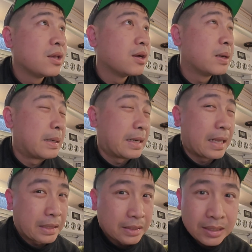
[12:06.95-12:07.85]

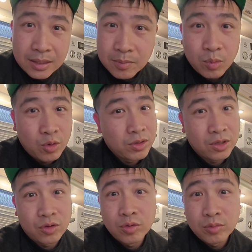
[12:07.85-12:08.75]
Nothing more
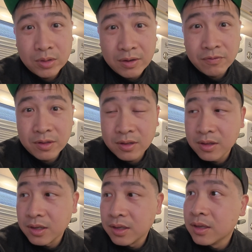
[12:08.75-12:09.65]
than two
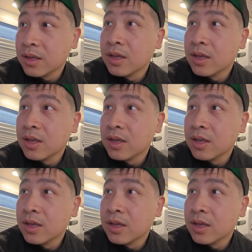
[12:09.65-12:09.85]
definitely.